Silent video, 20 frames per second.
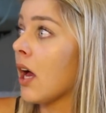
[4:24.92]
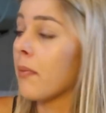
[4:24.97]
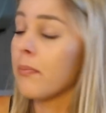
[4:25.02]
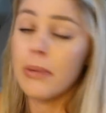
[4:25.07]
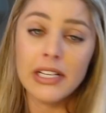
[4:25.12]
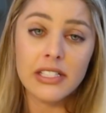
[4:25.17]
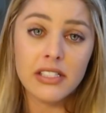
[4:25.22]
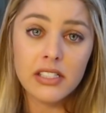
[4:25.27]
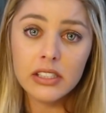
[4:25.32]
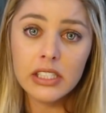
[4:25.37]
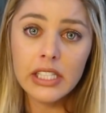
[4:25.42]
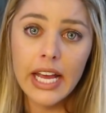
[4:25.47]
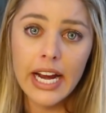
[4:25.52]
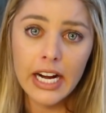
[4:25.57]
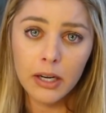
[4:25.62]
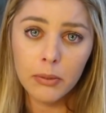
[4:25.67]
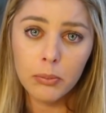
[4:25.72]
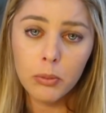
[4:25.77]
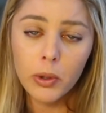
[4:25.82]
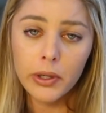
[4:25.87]
basically the
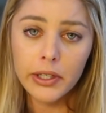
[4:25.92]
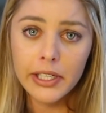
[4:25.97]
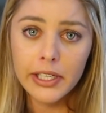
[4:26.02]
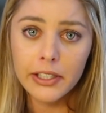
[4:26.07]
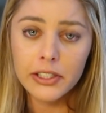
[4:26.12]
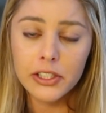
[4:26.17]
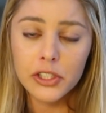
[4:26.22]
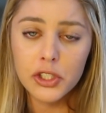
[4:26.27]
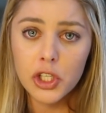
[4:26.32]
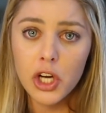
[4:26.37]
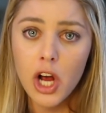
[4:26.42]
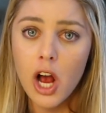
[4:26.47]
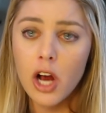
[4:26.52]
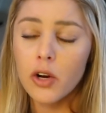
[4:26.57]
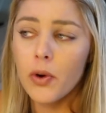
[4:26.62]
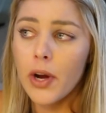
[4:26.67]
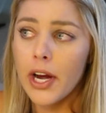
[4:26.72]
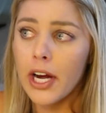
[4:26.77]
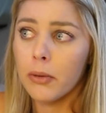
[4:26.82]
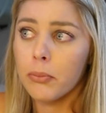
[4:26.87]
airport here, the
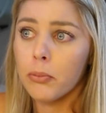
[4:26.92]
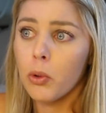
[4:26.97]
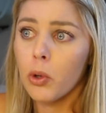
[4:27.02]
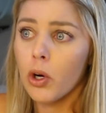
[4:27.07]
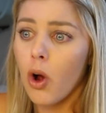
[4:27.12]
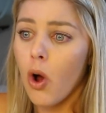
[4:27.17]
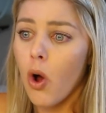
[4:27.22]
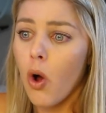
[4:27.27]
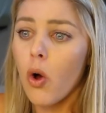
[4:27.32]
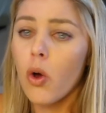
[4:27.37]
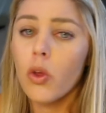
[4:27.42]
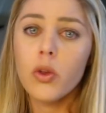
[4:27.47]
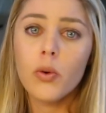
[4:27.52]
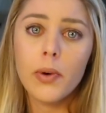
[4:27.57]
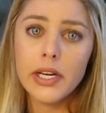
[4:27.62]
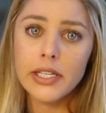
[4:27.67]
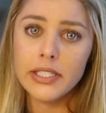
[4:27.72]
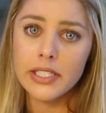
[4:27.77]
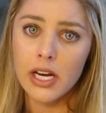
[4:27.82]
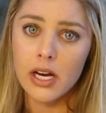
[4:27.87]
Chicago airport, all the
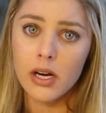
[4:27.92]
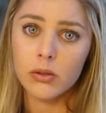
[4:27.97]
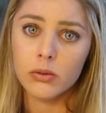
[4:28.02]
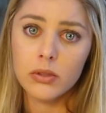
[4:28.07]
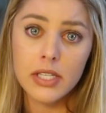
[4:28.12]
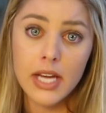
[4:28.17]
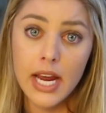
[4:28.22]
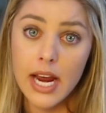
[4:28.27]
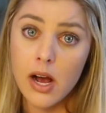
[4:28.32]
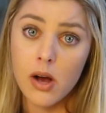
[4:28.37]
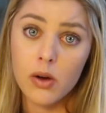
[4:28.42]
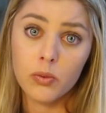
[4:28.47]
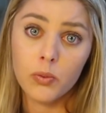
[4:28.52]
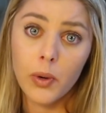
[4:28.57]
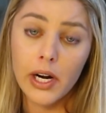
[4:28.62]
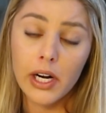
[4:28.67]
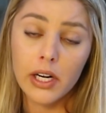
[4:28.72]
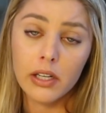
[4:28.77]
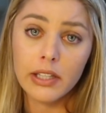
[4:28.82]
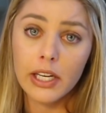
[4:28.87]
way downtown
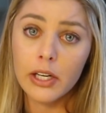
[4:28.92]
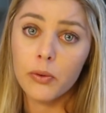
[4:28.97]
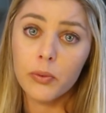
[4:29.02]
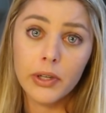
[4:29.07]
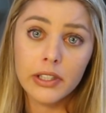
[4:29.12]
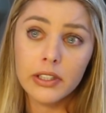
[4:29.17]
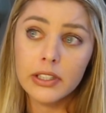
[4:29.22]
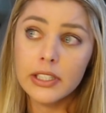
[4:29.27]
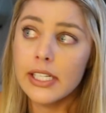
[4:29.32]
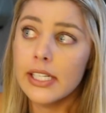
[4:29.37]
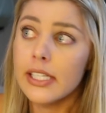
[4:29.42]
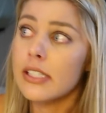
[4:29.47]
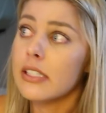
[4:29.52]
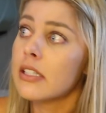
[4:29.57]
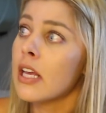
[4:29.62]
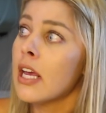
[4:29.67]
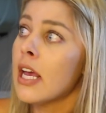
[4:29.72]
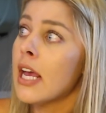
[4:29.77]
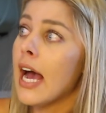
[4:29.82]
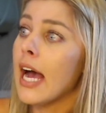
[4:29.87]
where like Wrigley
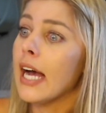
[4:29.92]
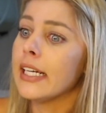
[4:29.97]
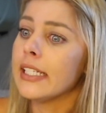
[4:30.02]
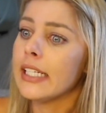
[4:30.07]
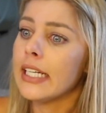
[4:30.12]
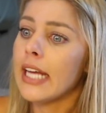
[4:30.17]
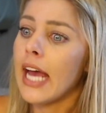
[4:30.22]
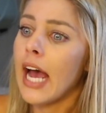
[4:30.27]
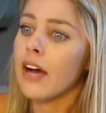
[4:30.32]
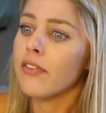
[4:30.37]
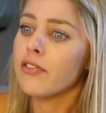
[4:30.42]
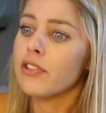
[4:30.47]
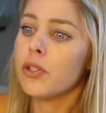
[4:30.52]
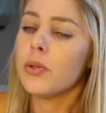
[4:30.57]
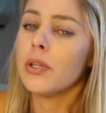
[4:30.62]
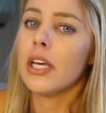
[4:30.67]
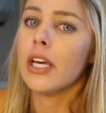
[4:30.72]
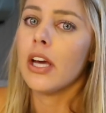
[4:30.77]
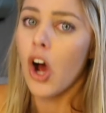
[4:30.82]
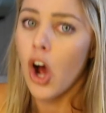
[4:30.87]
is. I did have
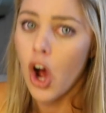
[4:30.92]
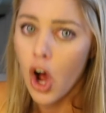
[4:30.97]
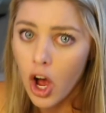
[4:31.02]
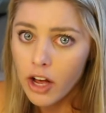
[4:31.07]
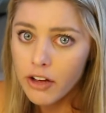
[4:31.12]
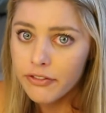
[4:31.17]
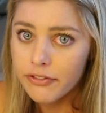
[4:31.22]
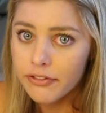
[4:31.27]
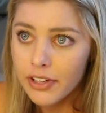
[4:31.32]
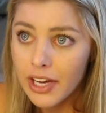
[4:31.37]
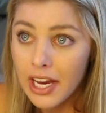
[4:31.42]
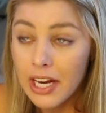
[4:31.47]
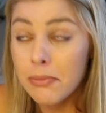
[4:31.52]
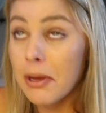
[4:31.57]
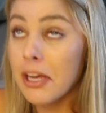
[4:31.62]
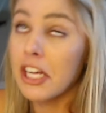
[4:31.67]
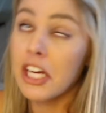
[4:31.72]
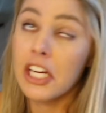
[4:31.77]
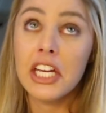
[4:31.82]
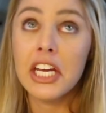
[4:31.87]
to get off and
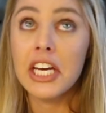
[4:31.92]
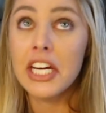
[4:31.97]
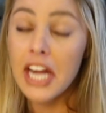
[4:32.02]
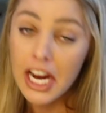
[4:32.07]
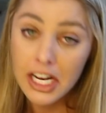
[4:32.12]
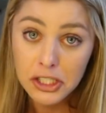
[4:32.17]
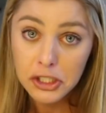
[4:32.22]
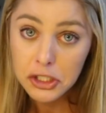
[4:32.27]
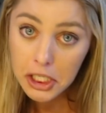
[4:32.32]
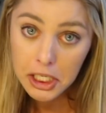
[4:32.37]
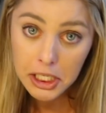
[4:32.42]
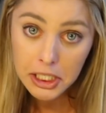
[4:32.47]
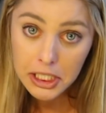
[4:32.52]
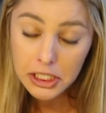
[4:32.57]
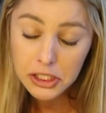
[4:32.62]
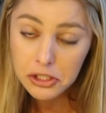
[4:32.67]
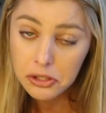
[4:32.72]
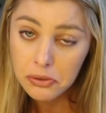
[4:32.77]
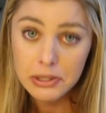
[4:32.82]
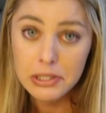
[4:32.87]
make a
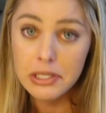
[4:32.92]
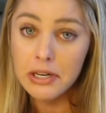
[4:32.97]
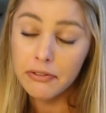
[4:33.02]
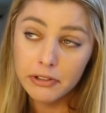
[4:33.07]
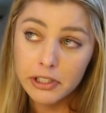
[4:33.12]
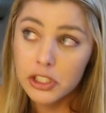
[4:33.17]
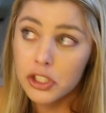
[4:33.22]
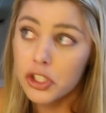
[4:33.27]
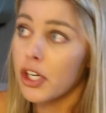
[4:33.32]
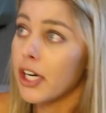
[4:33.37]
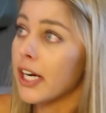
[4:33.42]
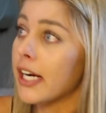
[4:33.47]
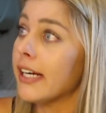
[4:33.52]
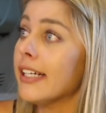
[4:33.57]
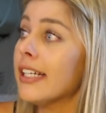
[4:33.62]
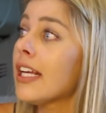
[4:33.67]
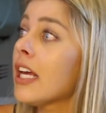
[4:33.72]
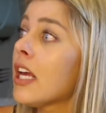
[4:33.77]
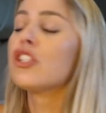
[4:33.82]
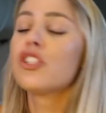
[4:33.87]
connection to a different
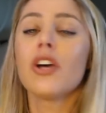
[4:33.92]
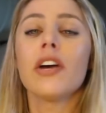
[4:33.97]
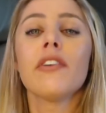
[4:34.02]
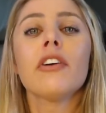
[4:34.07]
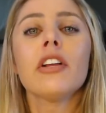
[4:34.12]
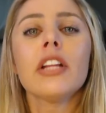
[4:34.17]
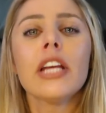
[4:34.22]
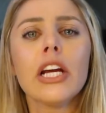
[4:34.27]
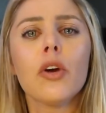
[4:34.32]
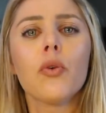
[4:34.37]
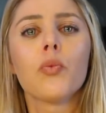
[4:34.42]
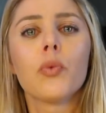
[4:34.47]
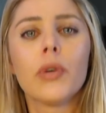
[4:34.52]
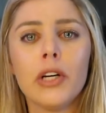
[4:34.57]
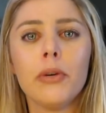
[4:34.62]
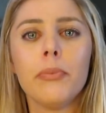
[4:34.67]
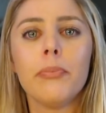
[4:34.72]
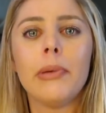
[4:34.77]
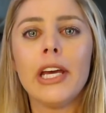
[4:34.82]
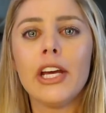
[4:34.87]
train. So I felt like a
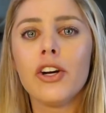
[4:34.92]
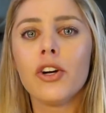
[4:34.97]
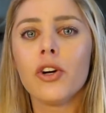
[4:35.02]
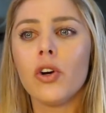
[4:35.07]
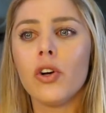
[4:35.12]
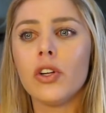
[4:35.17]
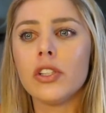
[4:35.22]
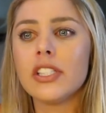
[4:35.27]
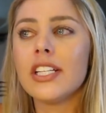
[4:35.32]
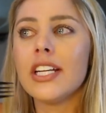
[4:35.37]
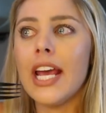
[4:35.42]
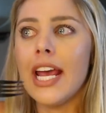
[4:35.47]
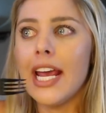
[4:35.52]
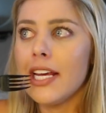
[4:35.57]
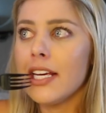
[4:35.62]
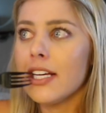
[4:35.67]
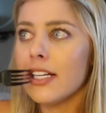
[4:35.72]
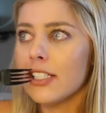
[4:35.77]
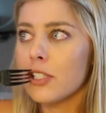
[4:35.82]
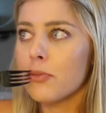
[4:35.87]
real big girl
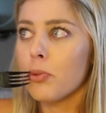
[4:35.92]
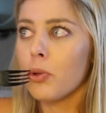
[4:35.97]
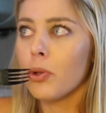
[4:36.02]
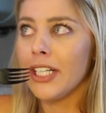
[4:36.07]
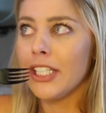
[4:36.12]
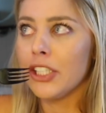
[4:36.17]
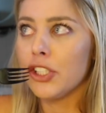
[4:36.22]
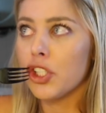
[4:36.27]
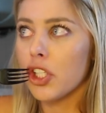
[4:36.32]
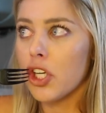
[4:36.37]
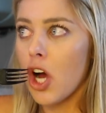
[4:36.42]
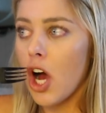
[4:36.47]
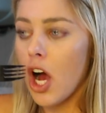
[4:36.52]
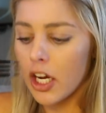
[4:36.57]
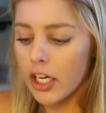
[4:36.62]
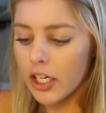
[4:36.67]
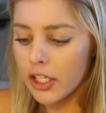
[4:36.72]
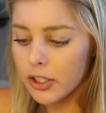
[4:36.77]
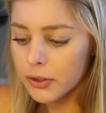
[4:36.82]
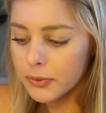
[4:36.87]
today exploring
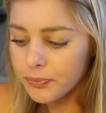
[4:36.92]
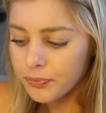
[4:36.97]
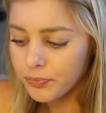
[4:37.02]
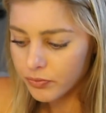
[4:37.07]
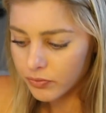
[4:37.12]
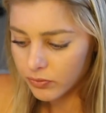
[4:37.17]
Chicago.